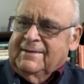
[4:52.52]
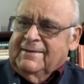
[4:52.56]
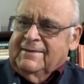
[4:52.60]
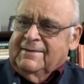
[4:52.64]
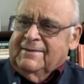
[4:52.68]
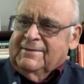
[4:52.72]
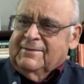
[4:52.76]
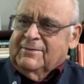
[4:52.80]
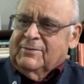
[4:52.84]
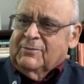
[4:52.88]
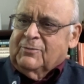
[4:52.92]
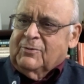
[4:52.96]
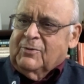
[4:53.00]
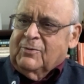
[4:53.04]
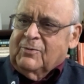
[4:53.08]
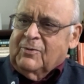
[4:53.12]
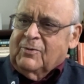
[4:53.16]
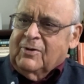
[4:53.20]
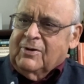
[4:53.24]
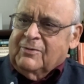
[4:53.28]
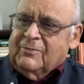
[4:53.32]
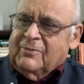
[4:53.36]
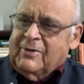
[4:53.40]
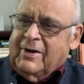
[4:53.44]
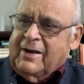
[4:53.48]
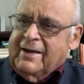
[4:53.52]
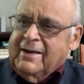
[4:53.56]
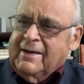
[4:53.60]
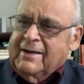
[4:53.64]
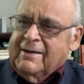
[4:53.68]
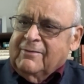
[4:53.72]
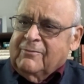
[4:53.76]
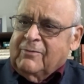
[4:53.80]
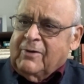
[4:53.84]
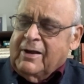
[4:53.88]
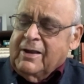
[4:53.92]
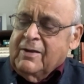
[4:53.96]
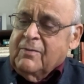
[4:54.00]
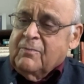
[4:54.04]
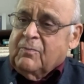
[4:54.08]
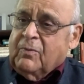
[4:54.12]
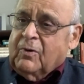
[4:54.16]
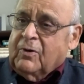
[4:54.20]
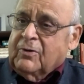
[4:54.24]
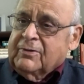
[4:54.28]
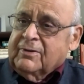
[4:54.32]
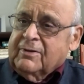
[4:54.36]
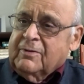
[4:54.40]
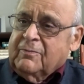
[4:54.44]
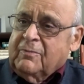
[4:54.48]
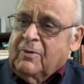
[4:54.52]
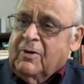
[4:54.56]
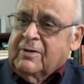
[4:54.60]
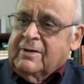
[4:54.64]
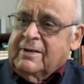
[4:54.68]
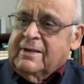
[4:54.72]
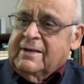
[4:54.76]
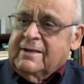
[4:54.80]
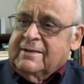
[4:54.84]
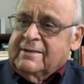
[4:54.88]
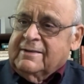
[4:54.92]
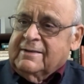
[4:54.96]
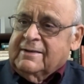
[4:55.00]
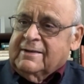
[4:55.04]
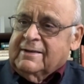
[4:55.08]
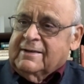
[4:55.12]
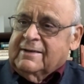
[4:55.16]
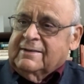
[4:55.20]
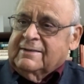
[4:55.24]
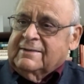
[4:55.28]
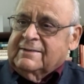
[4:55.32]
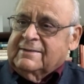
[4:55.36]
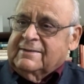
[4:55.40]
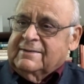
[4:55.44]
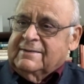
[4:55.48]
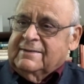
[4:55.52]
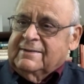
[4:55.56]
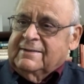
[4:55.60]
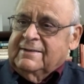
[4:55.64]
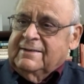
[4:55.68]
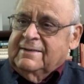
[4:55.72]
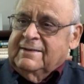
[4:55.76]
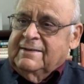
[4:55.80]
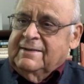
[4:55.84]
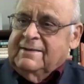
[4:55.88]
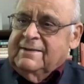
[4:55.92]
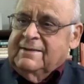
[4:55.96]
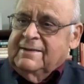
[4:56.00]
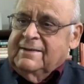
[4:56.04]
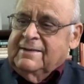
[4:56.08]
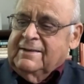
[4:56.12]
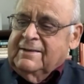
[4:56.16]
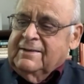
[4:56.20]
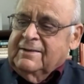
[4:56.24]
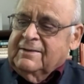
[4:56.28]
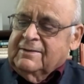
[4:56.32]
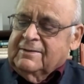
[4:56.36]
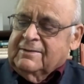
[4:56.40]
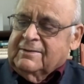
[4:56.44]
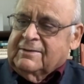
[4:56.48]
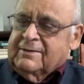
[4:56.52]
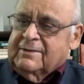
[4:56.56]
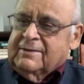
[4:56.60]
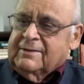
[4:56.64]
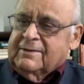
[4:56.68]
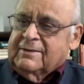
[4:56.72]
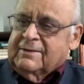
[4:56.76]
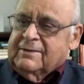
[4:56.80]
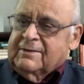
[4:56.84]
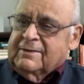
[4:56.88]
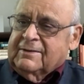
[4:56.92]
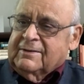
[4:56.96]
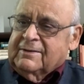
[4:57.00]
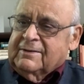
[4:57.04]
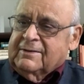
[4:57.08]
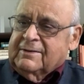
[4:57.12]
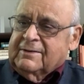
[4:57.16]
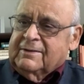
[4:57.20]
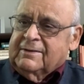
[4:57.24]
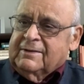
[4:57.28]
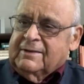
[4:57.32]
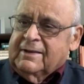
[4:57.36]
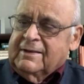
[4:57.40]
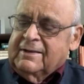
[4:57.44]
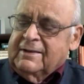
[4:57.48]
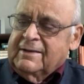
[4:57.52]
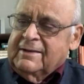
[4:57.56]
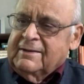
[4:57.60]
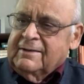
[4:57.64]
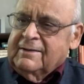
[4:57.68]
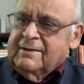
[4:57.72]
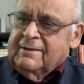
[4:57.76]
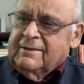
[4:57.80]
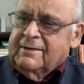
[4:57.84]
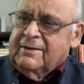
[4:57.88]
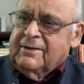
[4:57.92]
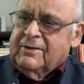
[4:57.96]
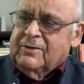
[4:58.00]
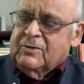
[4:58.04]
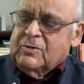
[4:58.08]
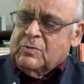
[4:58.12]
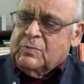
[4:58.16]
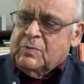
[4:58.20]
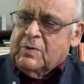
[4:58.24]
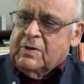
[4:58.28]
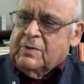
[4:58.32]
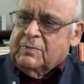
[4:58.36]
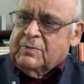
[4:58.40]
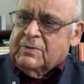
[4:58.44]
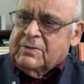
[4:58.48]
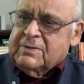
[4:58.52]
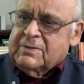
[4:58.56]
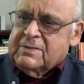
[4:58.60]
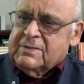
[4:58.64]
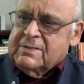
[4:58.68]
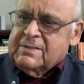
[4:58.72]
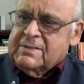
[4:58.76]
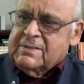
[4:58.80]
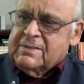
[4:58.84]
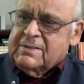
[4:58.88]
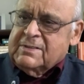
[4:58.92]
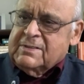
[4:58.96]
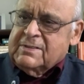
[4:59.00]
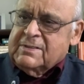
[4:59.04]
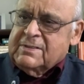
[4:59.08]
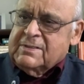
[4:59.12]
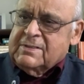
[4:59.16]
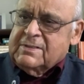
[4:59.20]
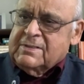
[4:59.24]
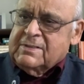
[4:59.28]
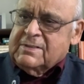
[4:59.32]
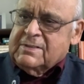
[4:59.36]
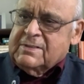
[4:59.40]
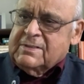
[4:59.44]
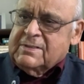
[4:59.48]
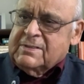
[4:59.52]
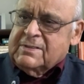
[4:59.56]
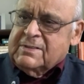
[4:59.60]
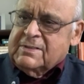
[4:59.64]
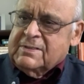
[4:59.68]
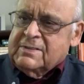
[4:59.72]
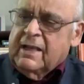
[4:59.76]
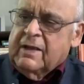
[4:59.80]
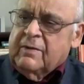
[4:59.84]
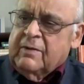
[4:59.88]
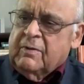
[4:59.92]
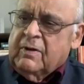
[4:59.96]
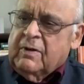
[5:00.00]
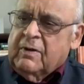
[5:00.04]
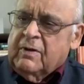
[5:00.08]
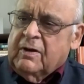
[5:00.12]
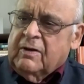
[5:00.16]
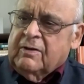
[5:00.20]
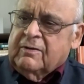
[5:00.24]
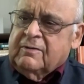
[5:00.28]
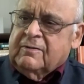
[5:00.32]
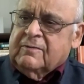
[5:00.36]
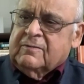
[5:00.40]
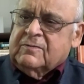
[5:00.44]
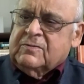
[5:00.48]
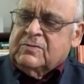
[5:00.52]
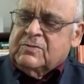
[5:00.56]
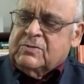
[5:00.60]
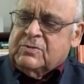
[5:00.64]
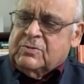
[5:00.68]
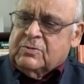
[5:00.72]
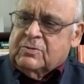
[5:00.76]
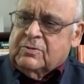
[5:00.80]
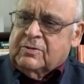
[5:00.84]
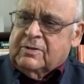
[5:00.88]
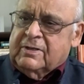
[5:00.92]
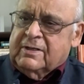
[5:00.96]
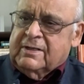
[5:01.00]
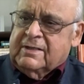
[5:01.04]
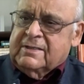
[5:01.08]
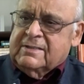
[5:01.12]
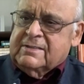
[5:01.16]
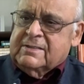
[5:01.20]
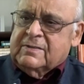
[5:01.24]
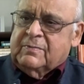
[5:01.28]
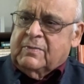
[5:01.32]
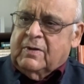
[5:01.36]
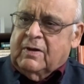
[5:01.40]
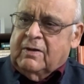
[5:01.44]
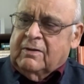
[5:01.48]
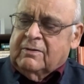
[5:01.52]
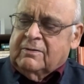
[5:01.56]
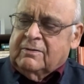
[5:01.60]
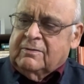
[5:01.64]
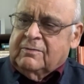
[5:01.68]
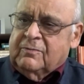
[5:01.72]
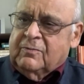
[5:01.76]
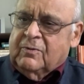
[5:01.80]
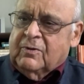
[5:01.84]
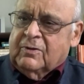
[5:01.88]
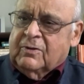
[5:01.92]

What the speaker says: So why bother about anything else? The Indian newspapers can publish any amount of stories about